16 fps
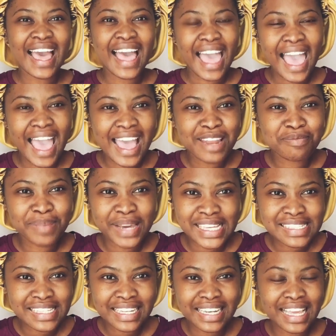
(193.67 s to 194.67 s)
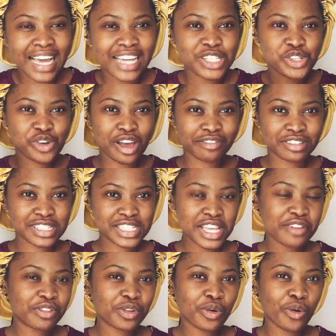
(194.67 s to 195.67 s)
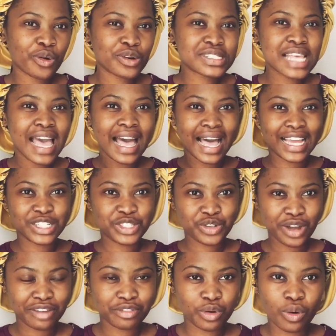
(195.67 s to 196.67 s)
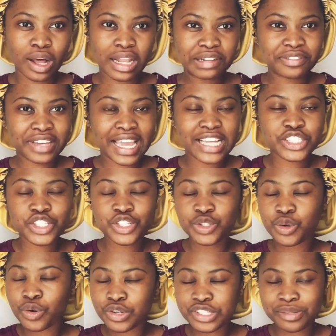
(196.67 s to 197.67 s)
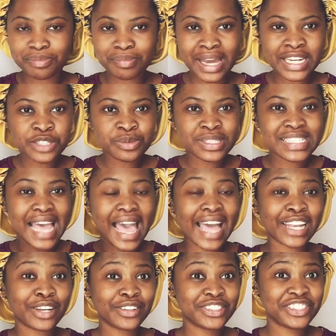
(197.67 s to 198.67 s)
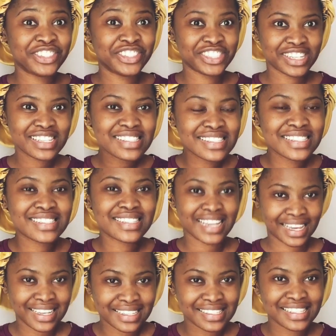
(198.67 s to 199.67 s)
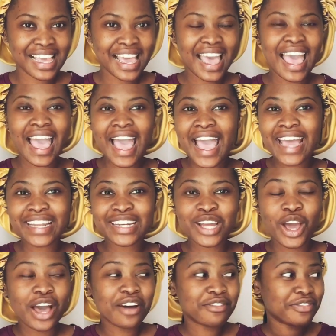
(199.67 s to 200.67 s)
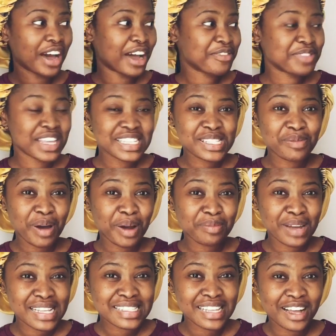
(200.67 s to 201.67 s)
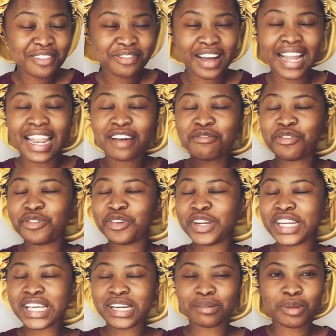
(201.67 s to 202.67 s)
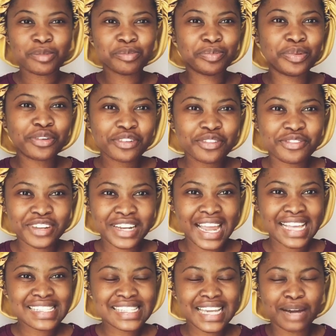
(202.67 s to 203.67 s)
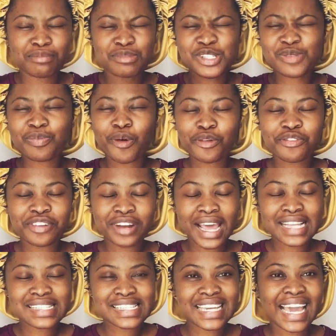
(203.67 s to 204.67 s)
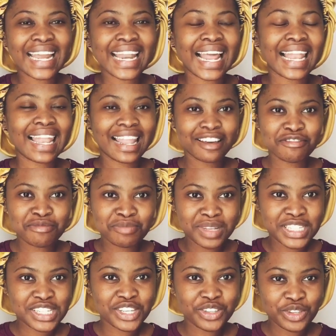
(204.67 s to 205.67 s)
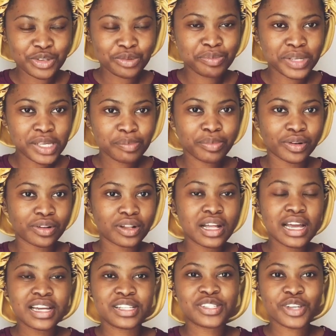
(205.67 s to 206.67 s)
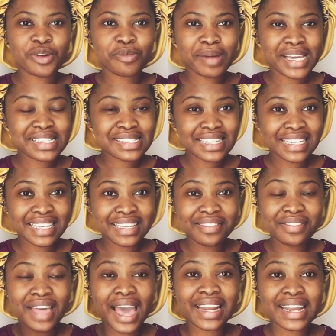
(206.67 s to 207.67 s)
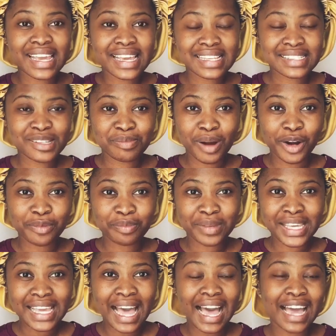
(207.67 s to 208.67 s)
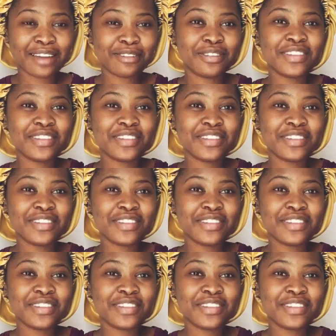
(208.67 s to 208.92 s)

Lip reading: and basically I do have a Tefl course. I do have a qualification, tourism management and logistics. And 5 things about myself: I love reading, I'm a book fanatic, I'm a sport fanatic, and I love meeting new people. So basically, that is about me. I